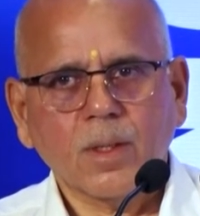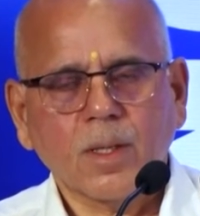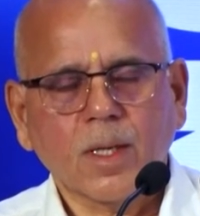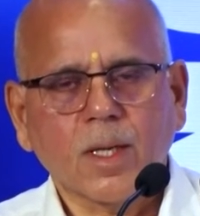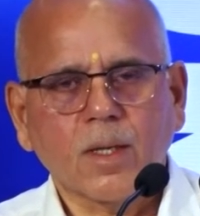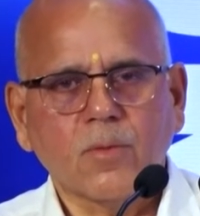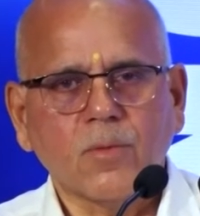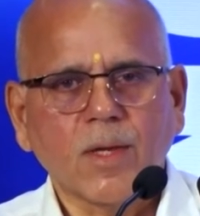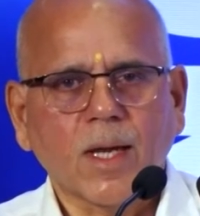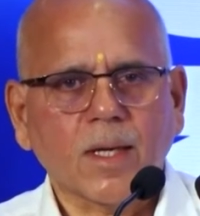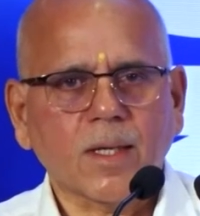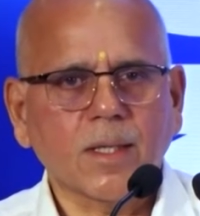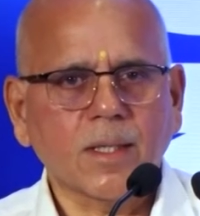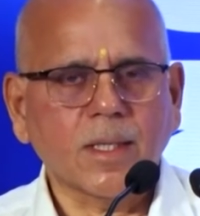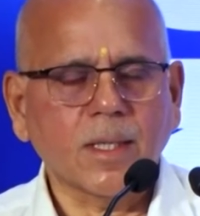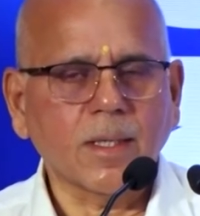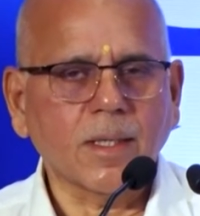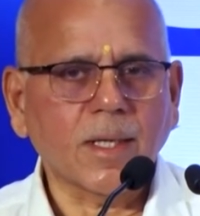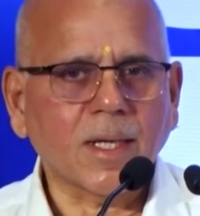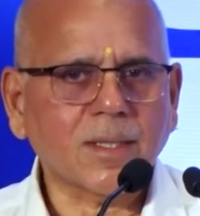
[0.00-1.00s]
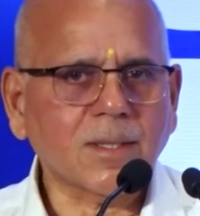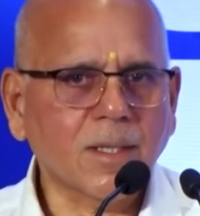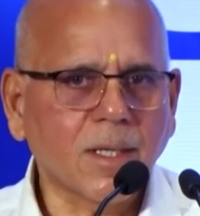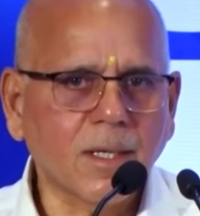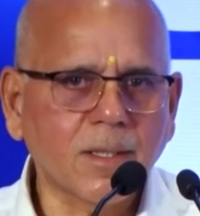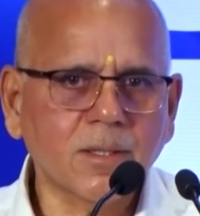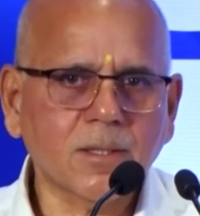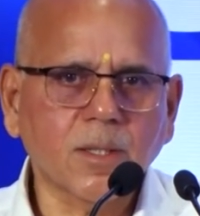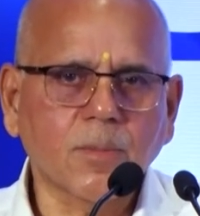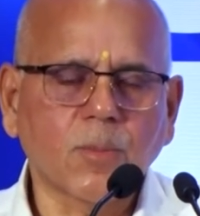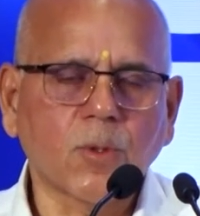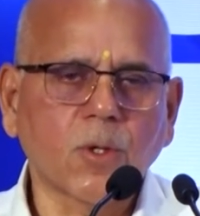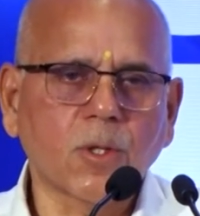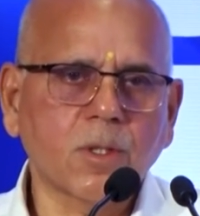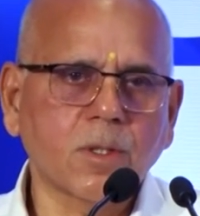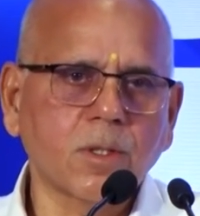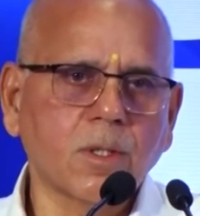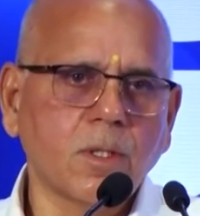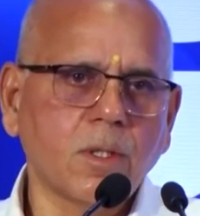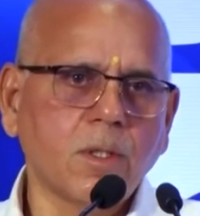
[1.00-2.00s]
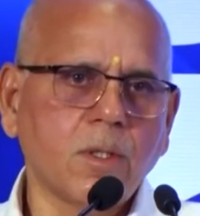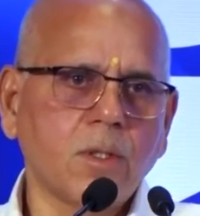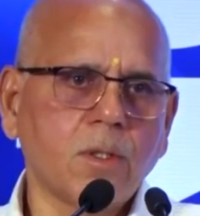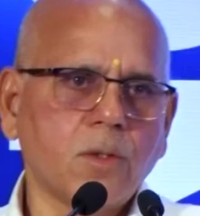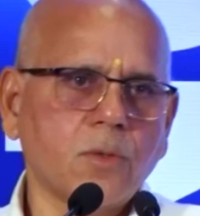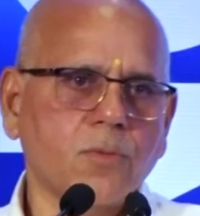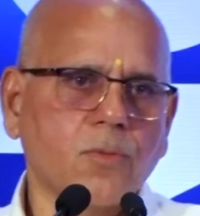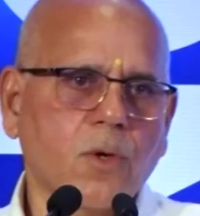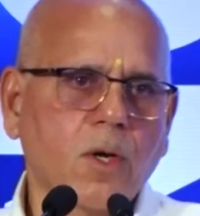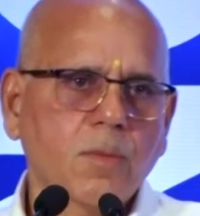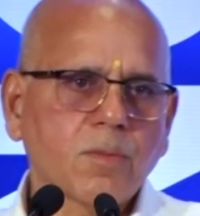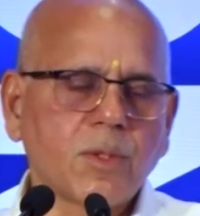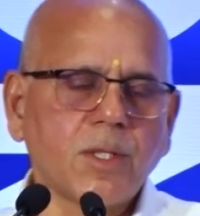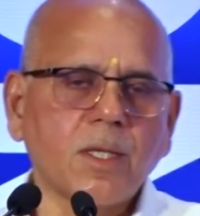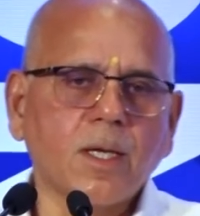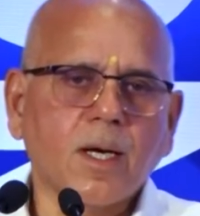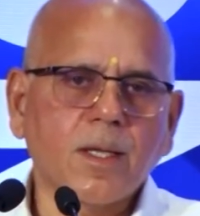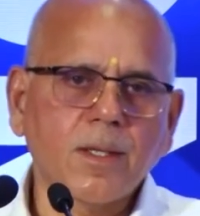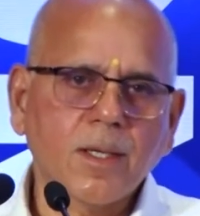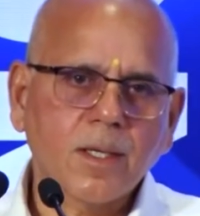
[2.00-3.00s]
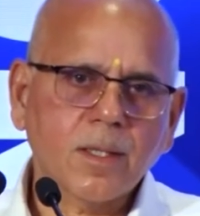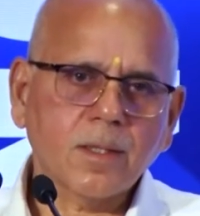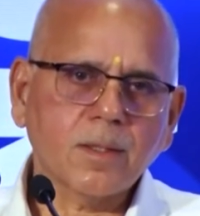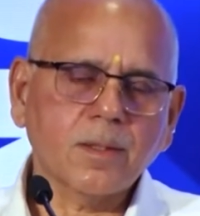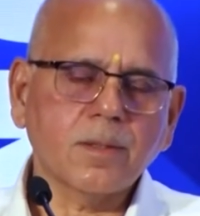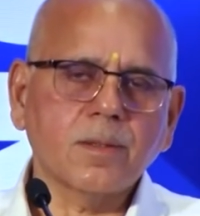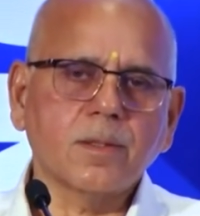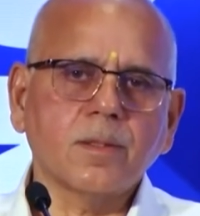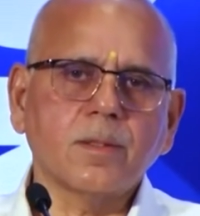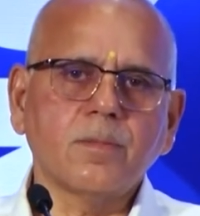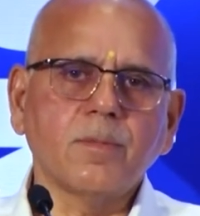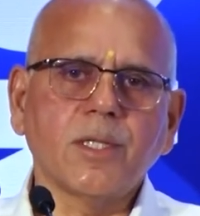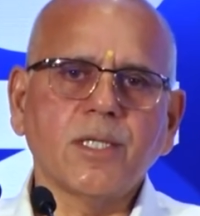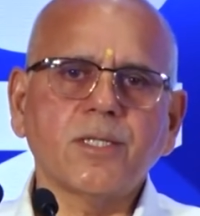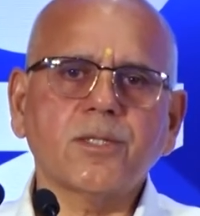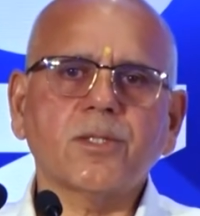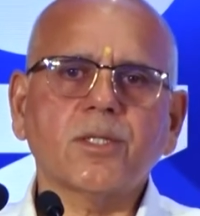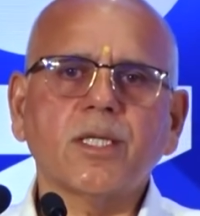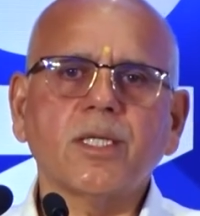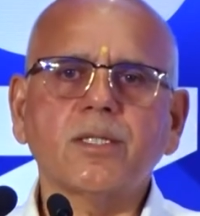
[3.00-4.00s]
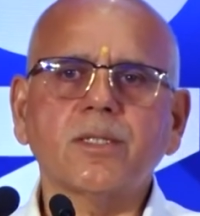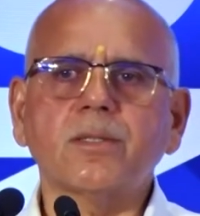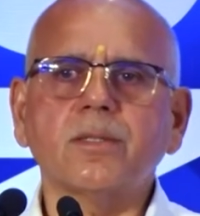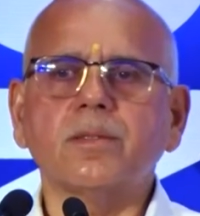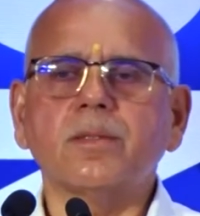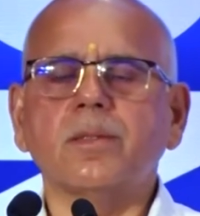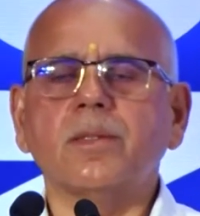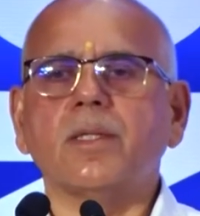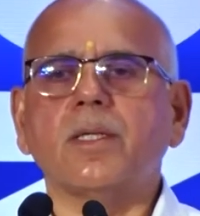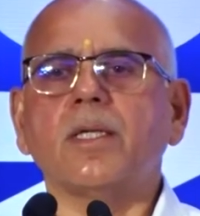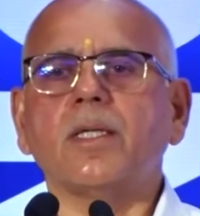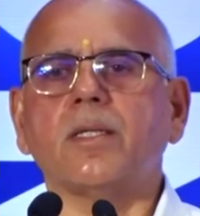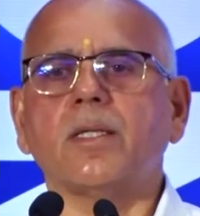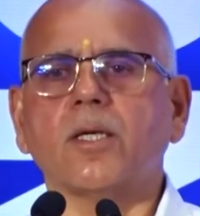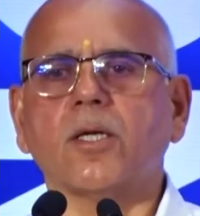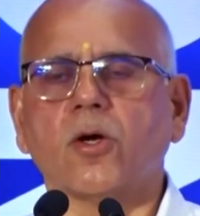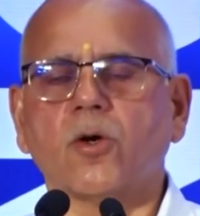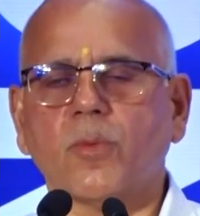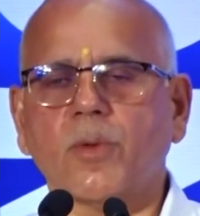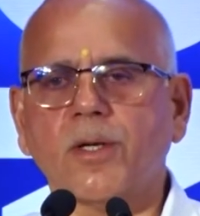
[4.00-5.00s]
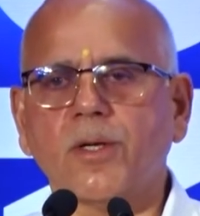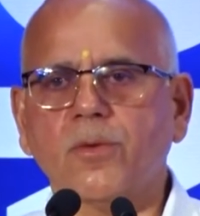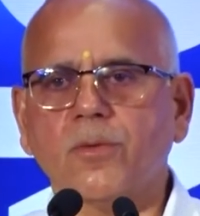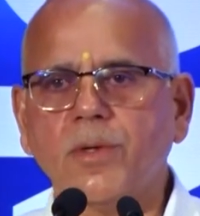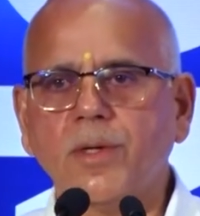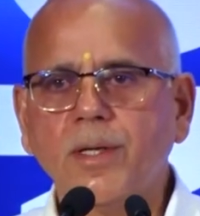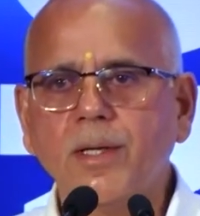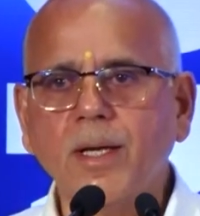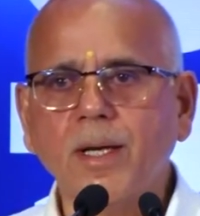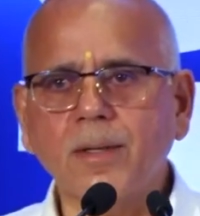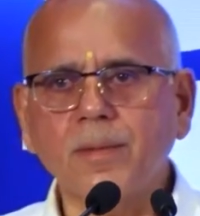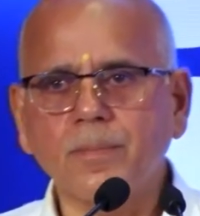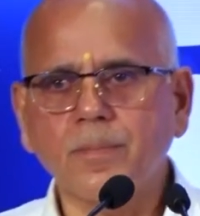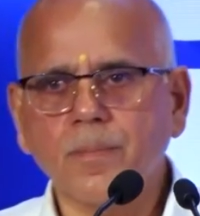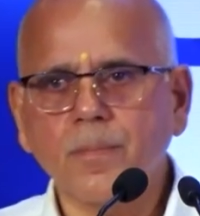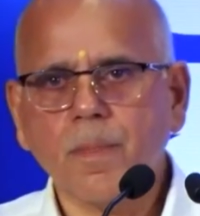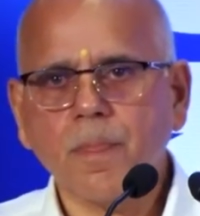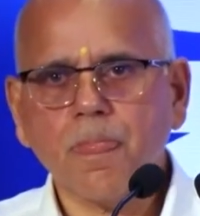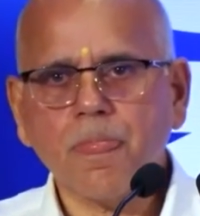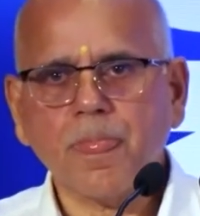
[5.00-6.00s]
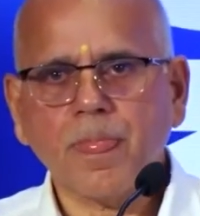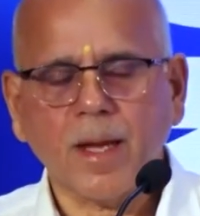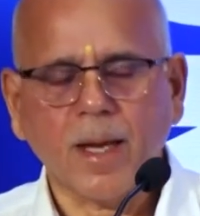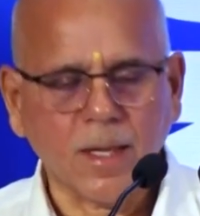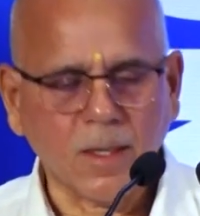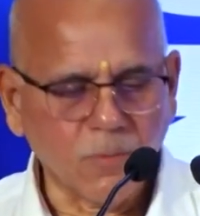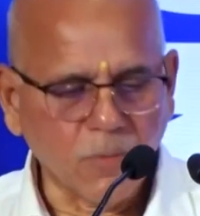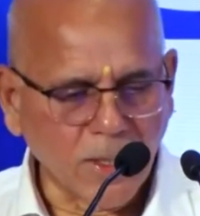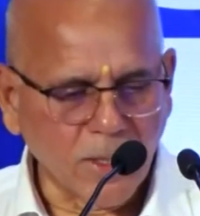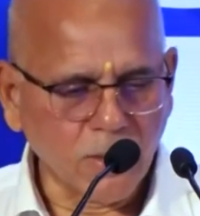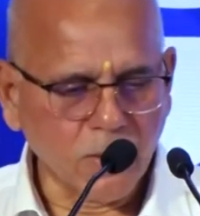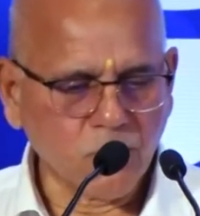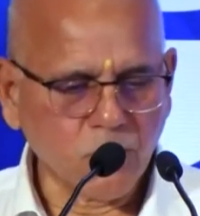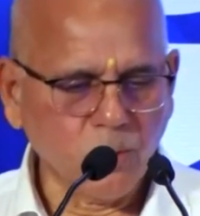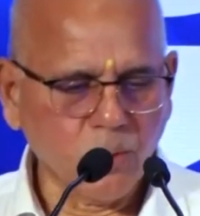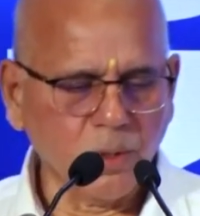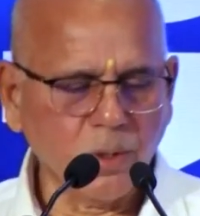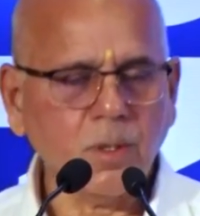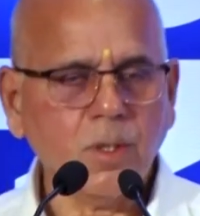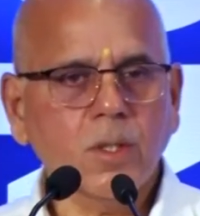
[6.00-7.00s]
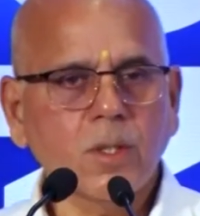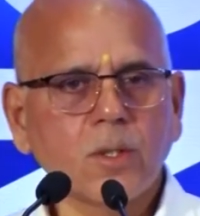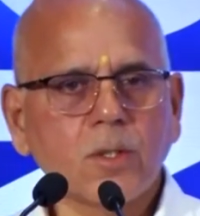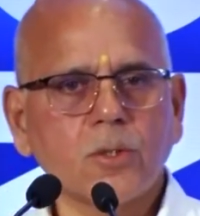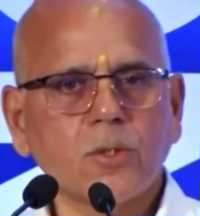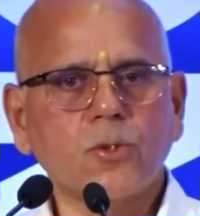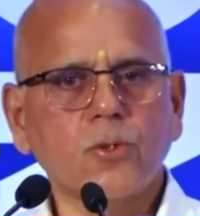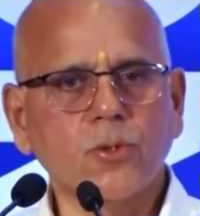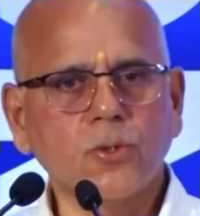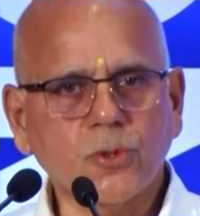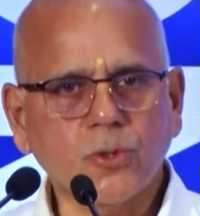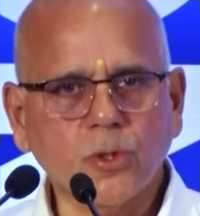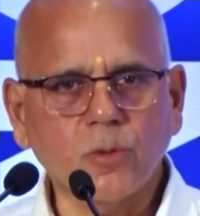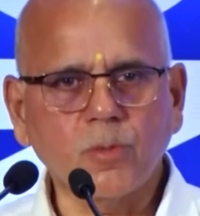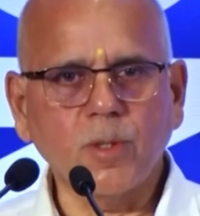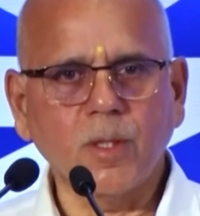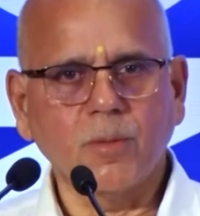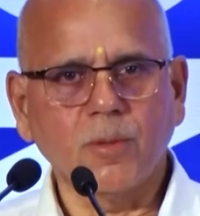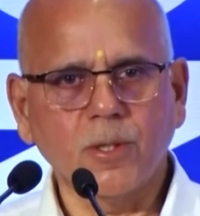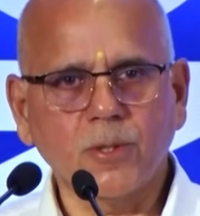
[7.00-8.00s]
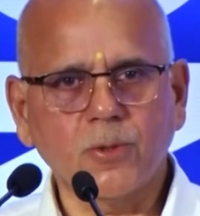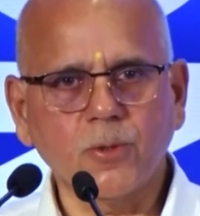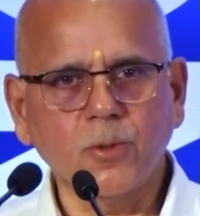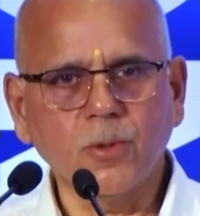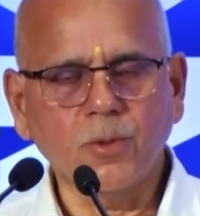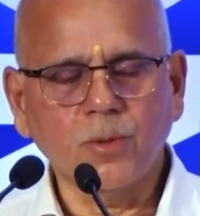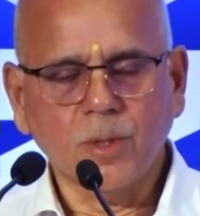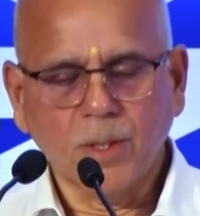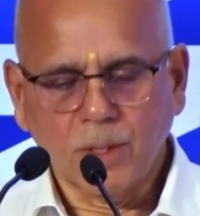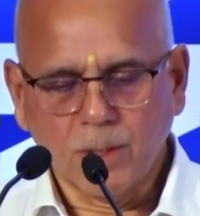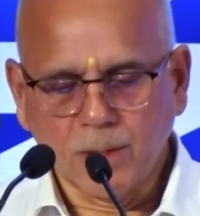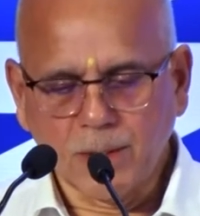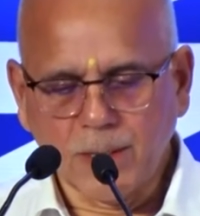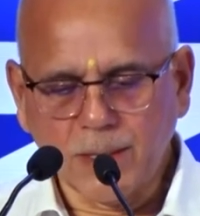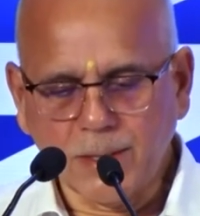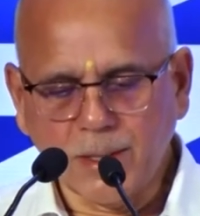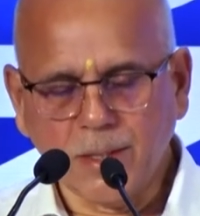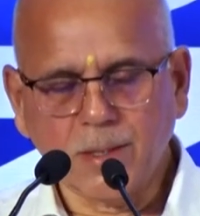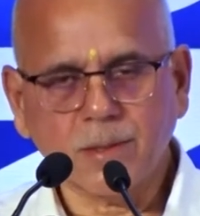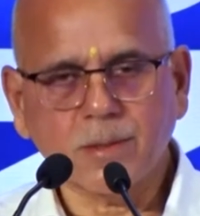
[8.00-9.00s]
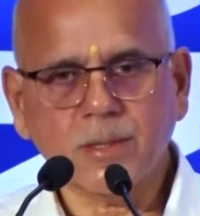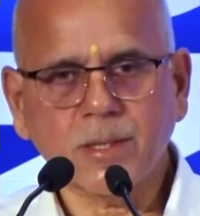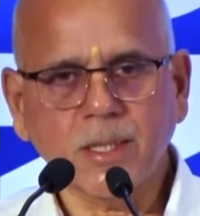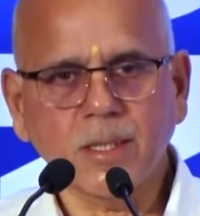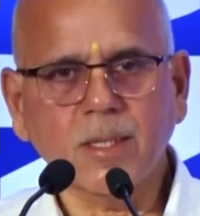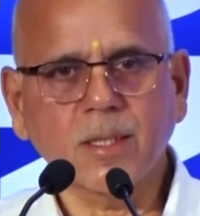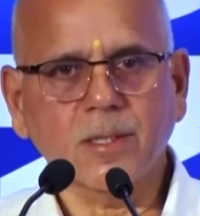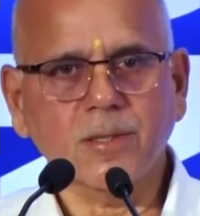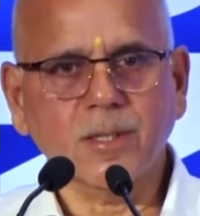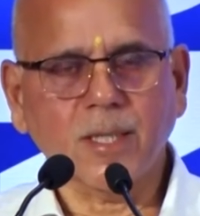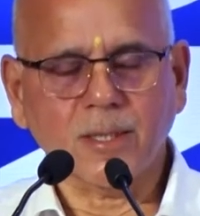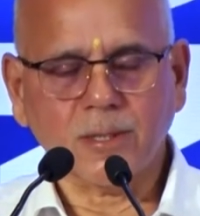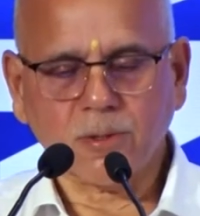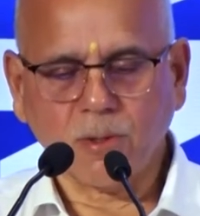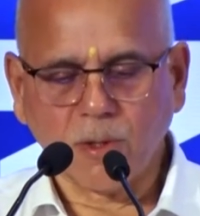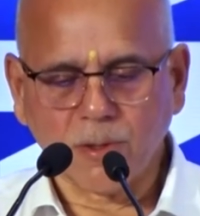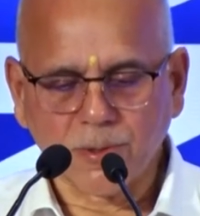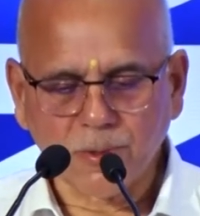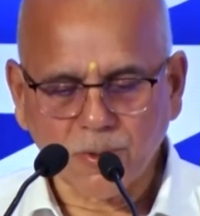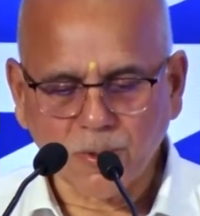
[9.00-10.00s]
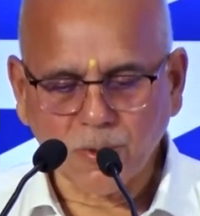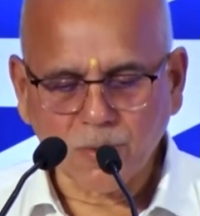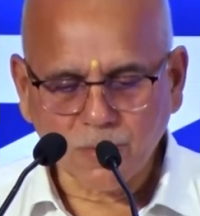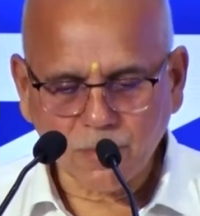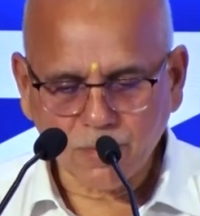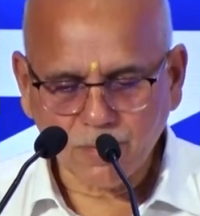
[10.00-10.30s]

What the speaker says: And we are getting excellent support from the other ministries in the government of India. And very soon, you should be able to see the results also.